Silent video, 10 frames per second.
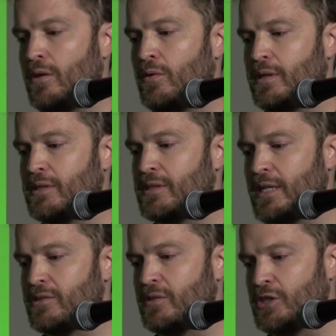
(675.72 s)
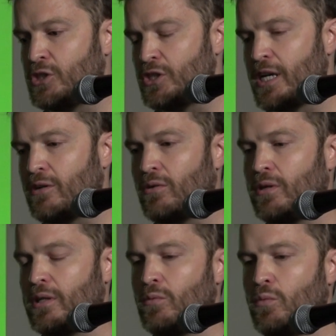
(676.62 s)
assess like
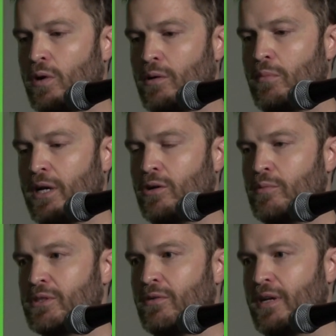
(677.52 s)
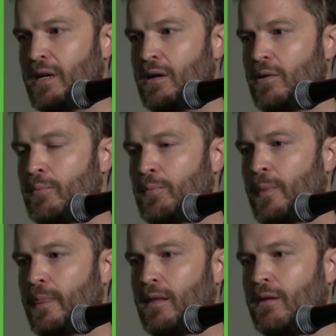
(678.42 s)
generally what microbes are there,
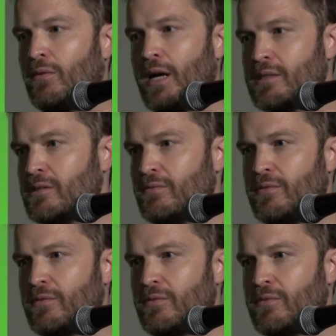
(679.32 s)
and lots of